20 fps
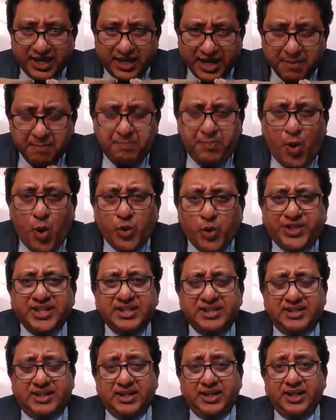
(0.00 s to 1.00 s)

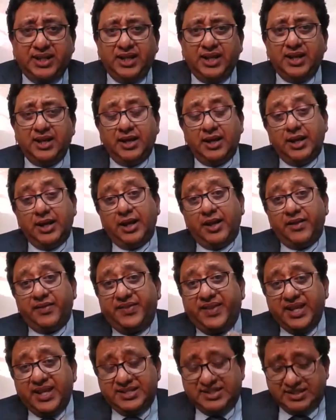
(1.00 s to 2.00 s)
Importantly,
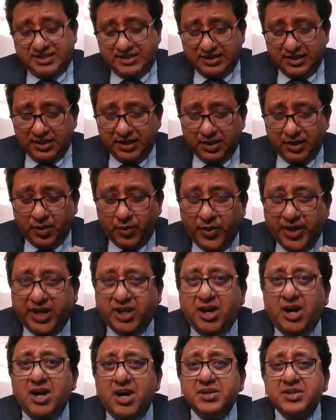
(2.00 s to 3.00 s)
this
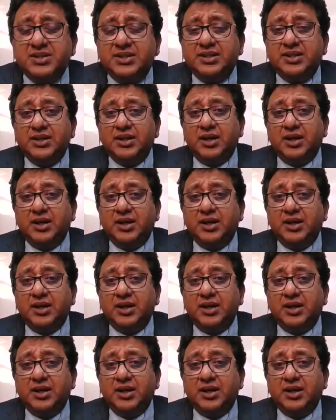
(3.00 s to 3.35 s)
recount